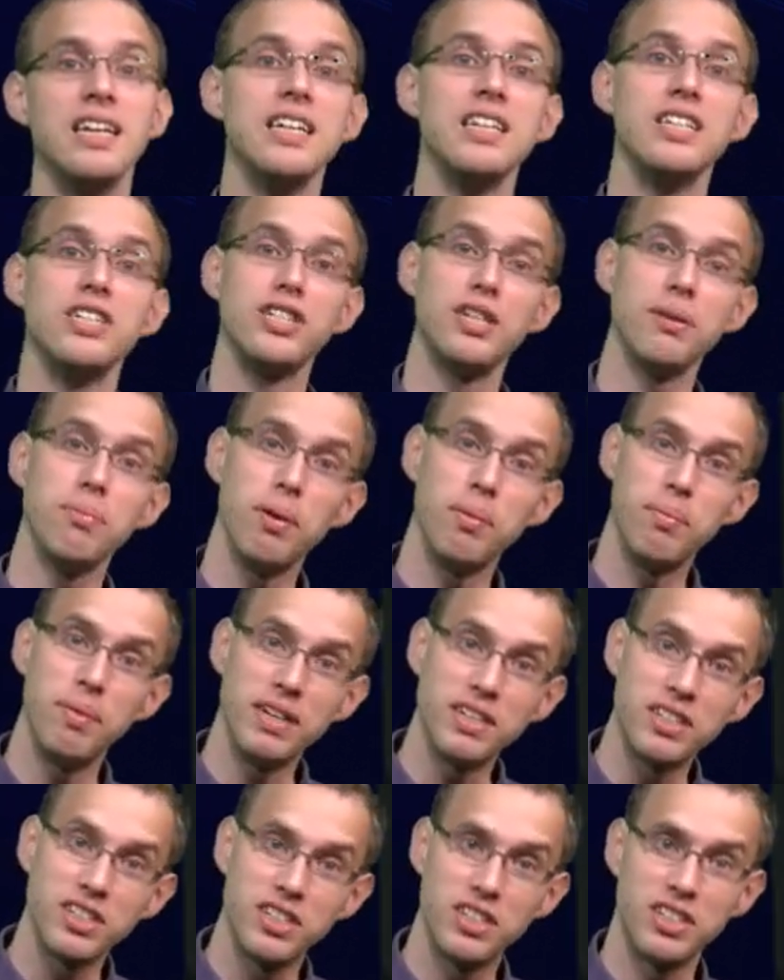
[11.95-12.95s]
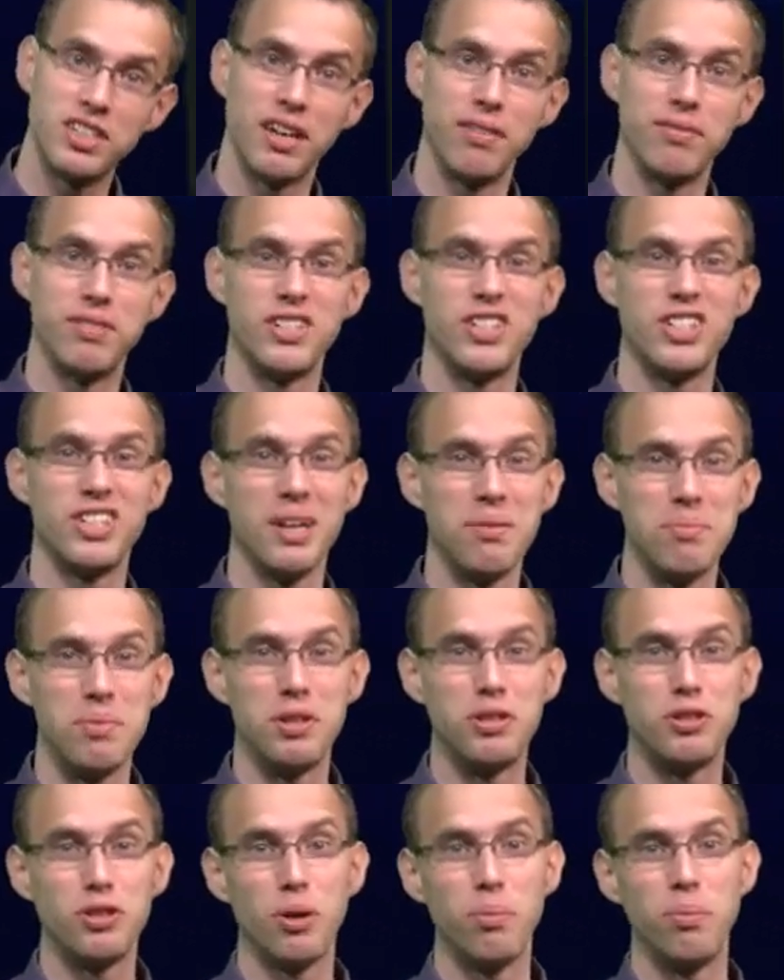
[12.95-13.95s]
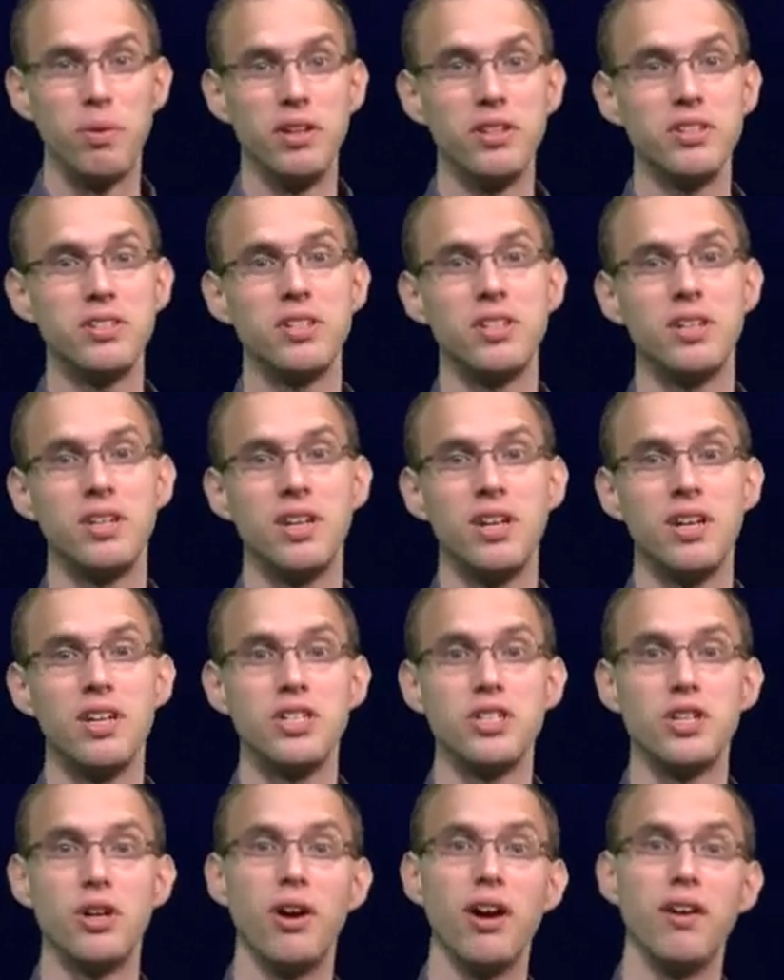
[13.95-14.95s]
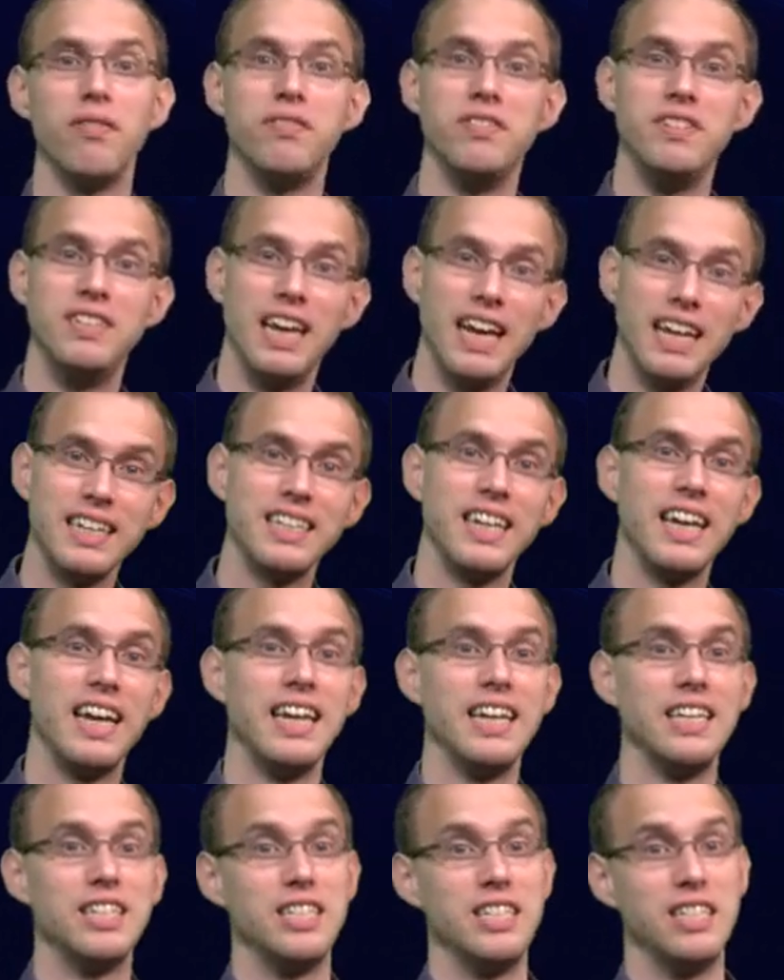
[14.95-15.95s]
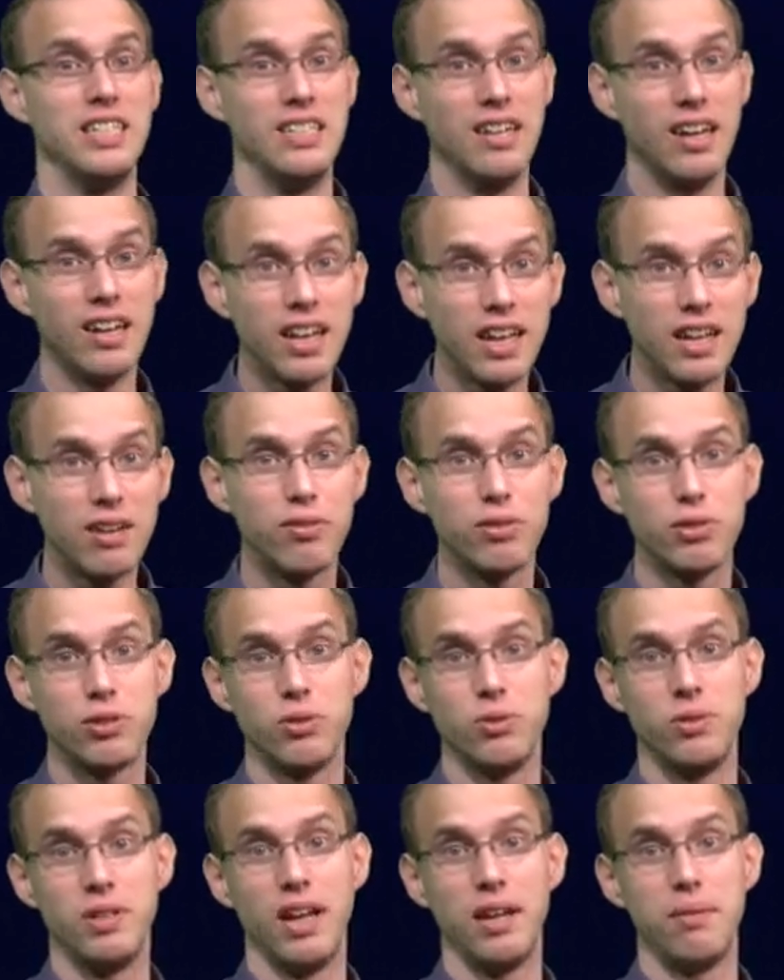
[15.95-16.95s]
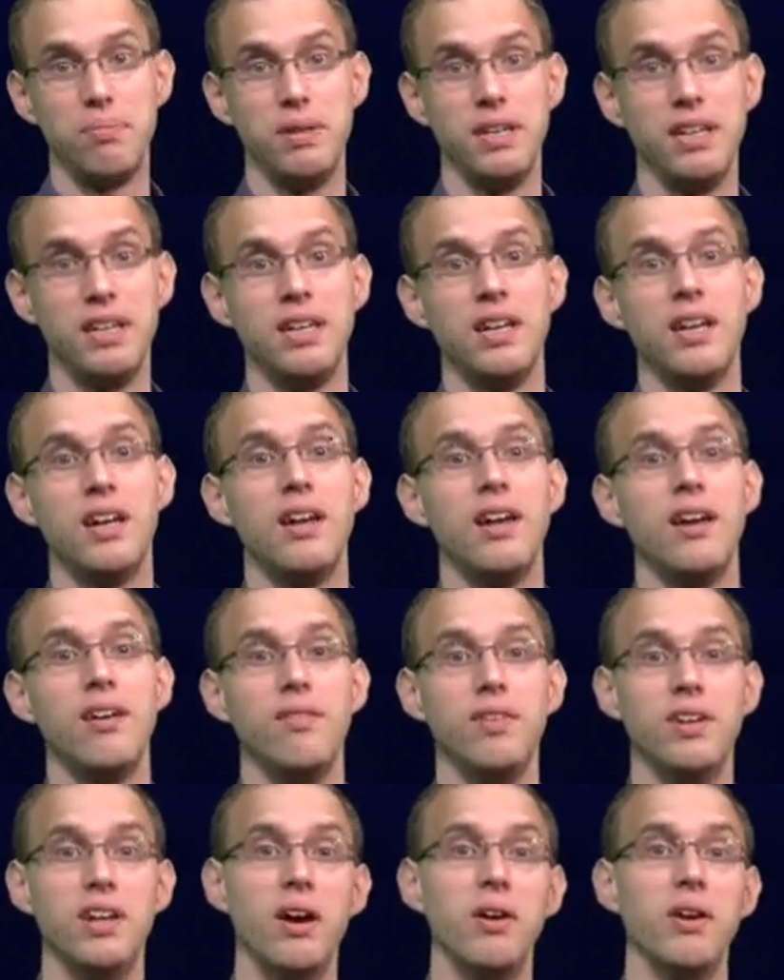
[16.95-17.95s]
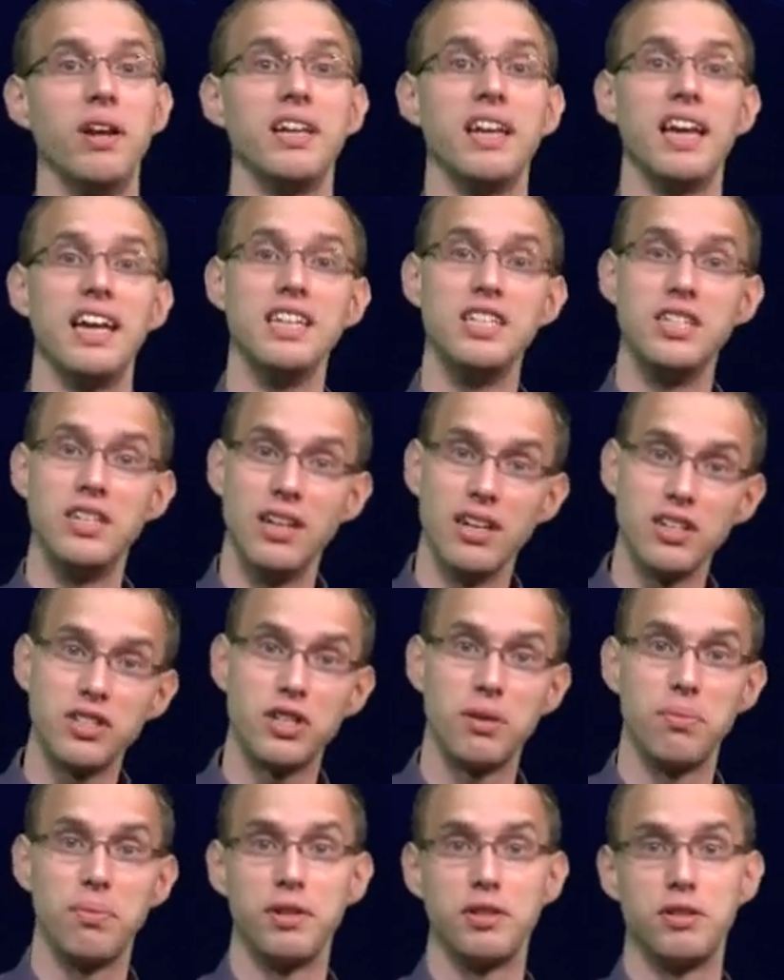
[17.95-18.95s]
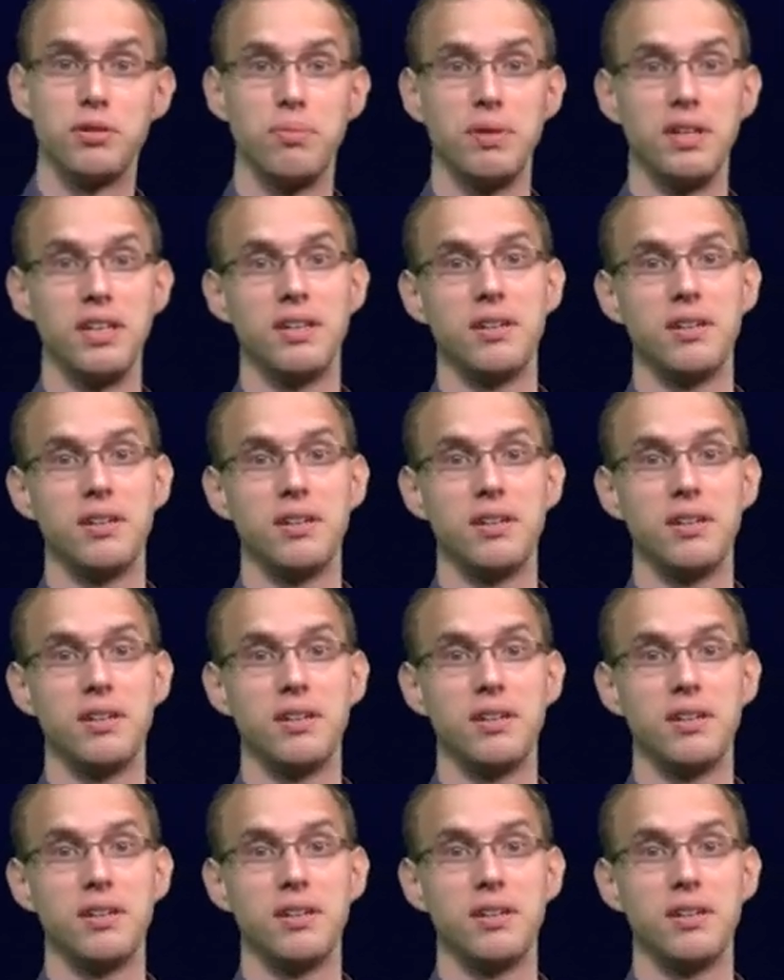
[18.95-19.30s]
Similar matrices have the same determinant, so if that A is not equal to that B, we know that A is not similar to B.